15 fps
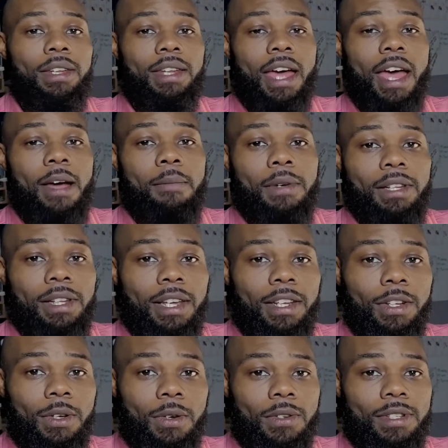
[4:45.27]

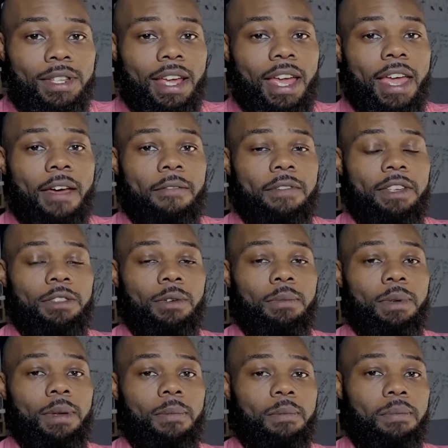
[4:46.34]
millennials that have either
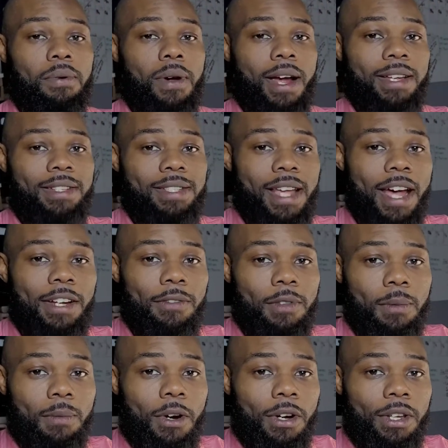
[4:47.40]
been priced out of the
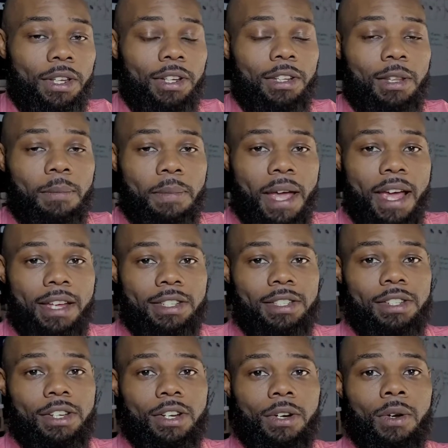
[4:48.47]
market in the
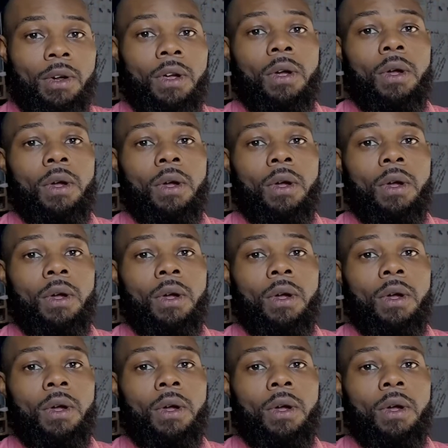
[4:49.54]
past year,